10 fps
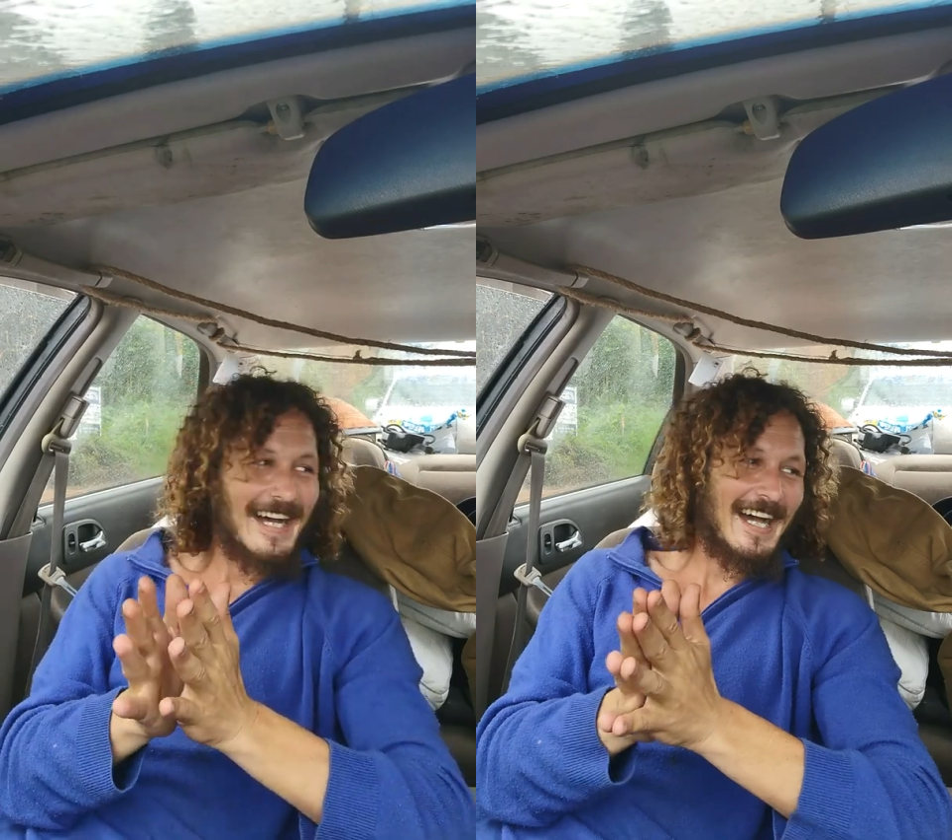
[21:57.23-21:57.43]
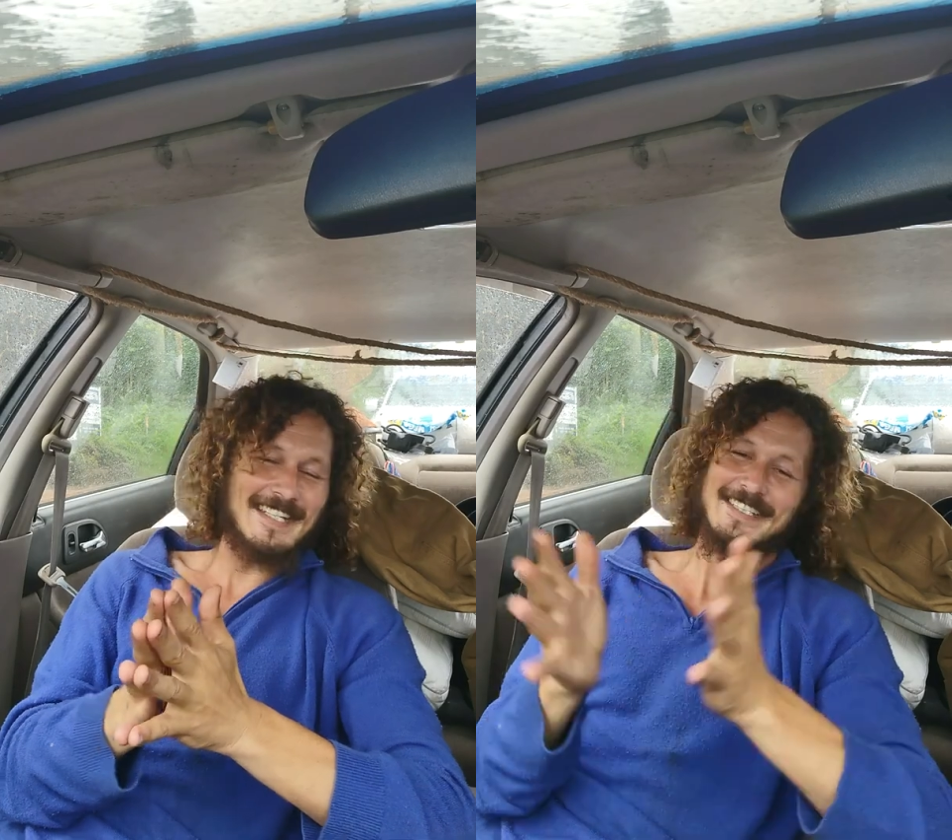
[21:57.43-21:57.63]

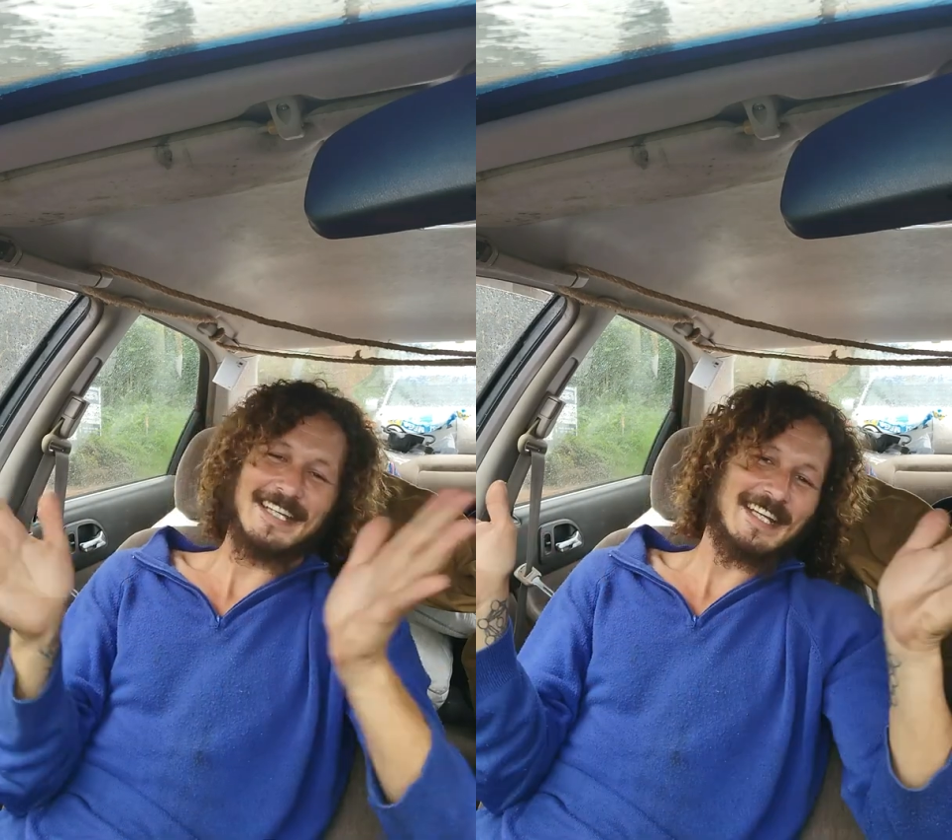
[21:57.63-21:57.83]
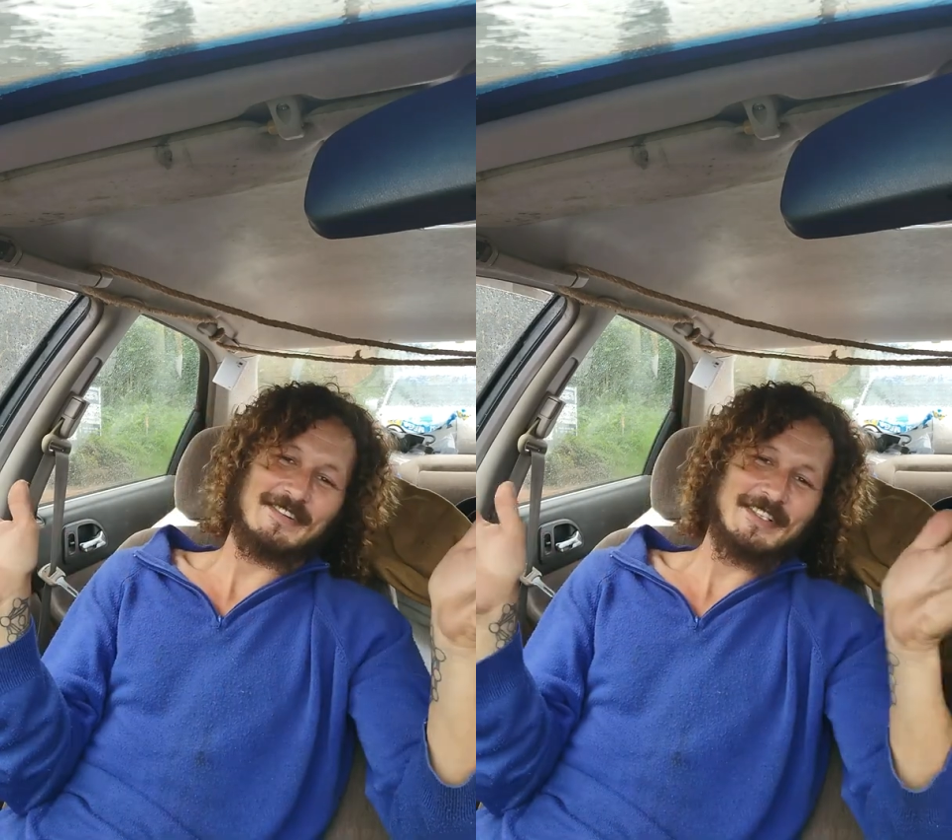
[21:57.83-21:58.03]
I just
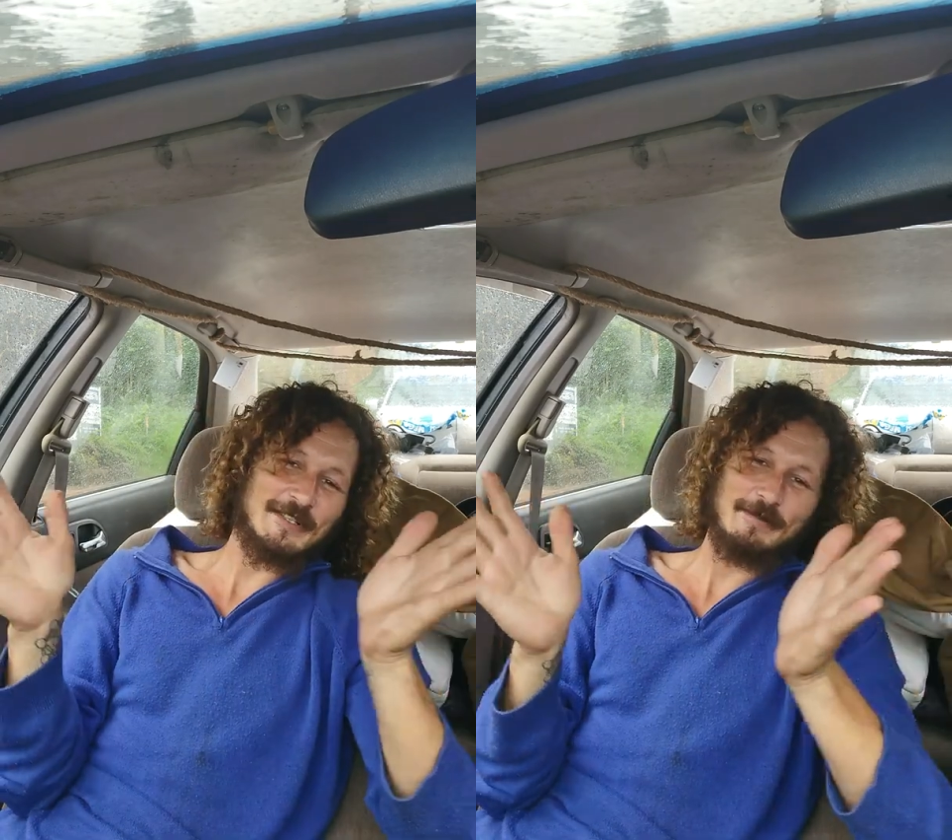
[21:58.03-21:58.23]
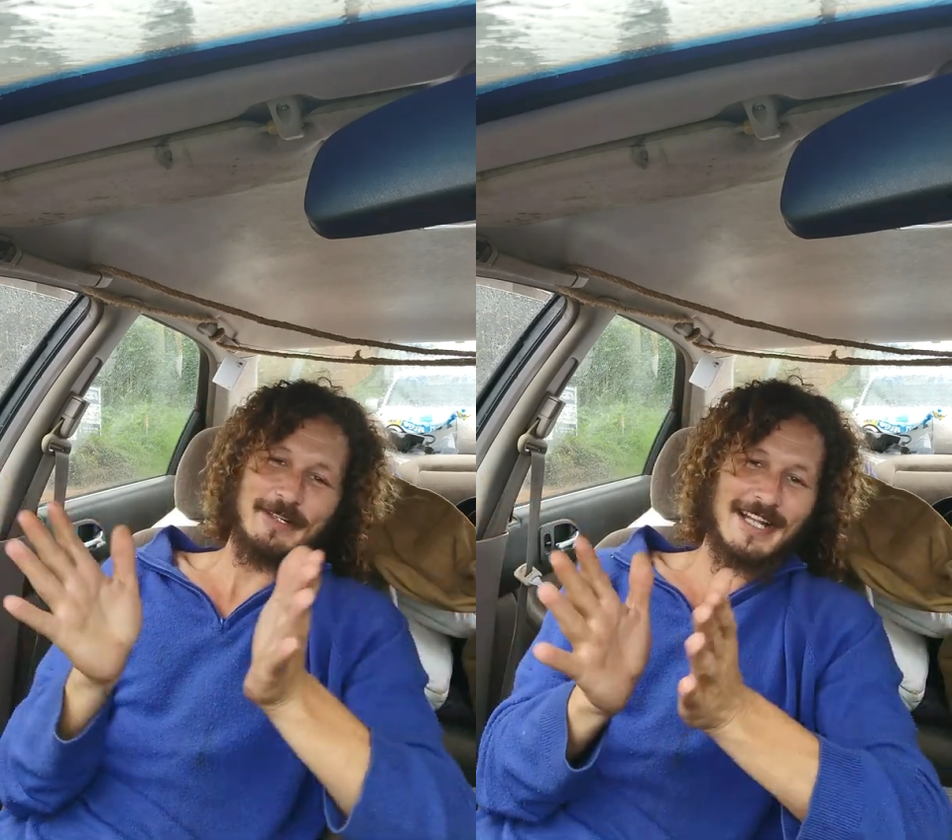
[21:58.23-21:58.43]
thought that was
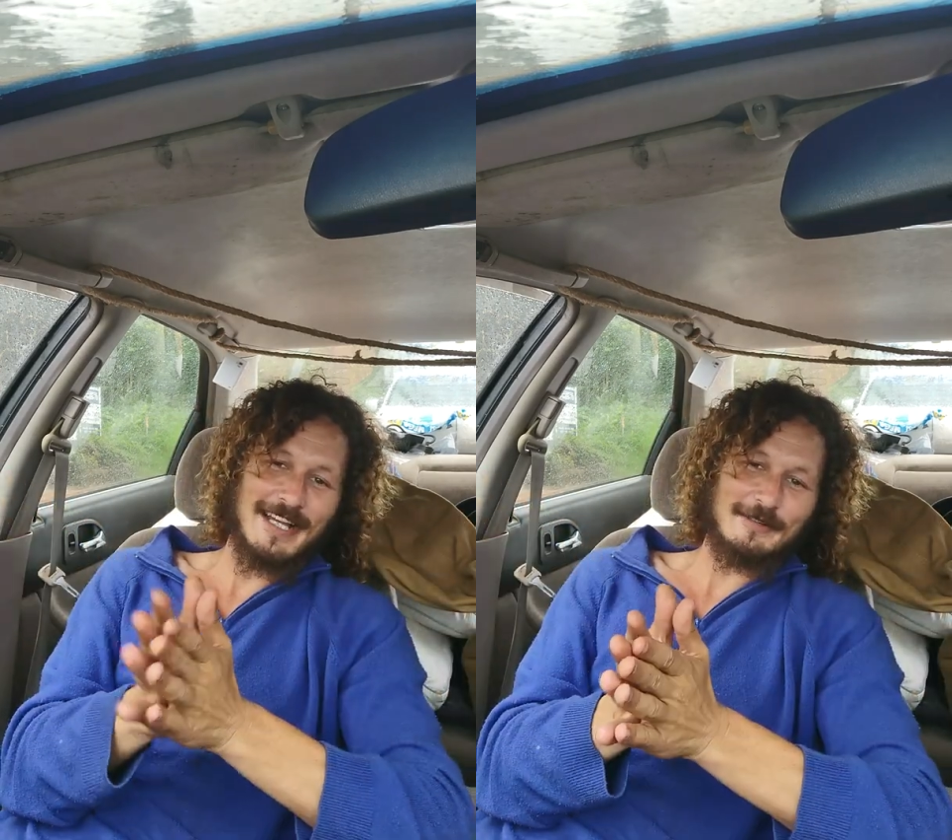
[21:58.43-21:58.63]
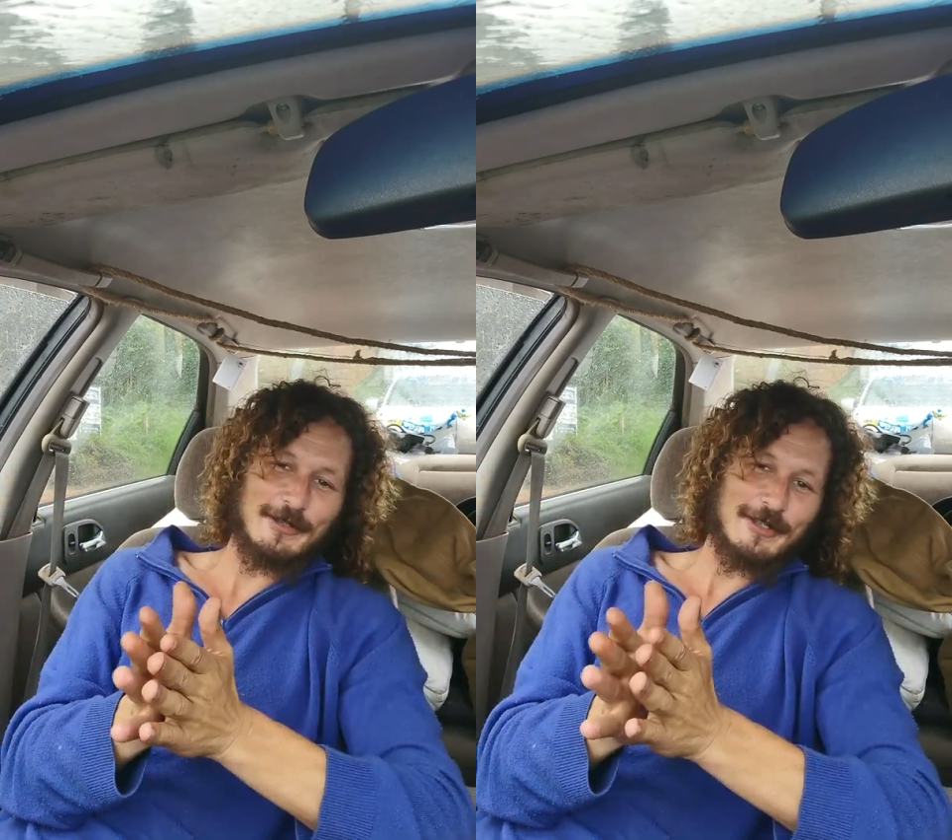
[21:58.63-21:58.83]
super
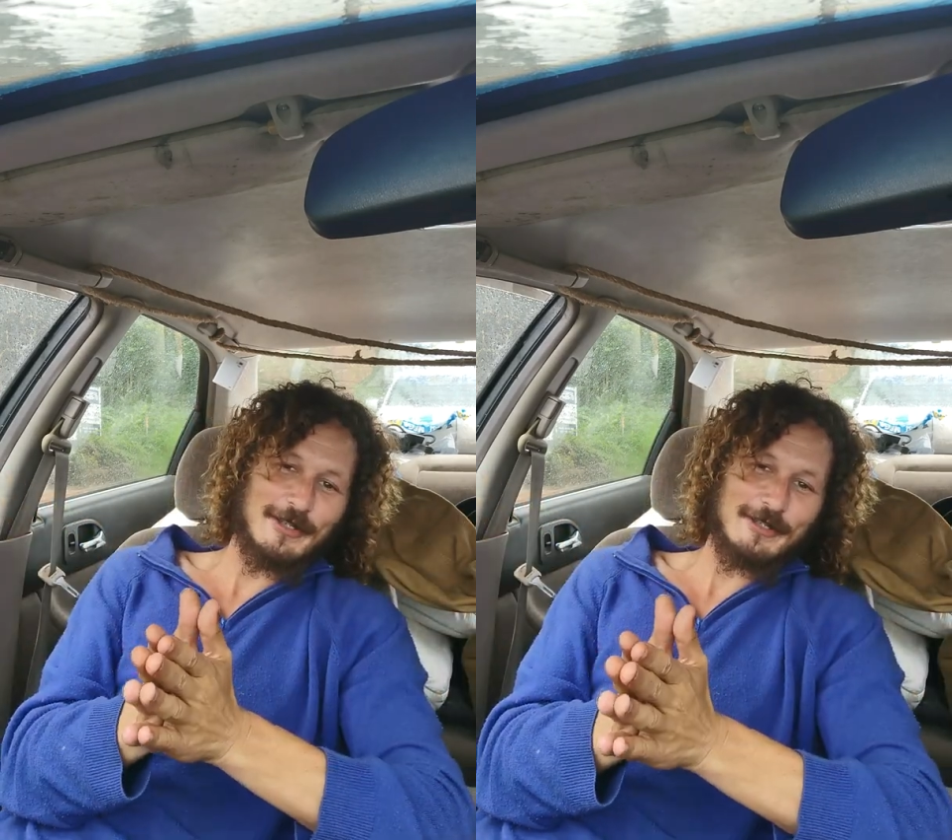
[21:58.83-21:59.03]
clever.